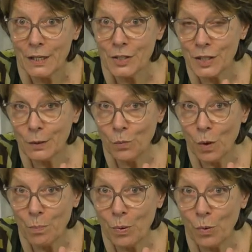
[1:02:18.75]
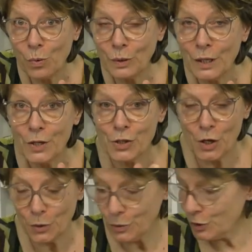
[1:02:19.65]
seeing what Paul
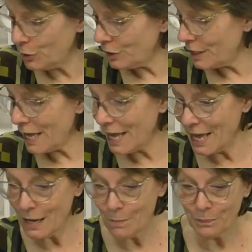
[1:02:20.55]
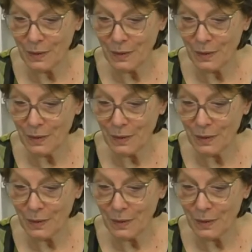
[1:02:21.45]
shows you there.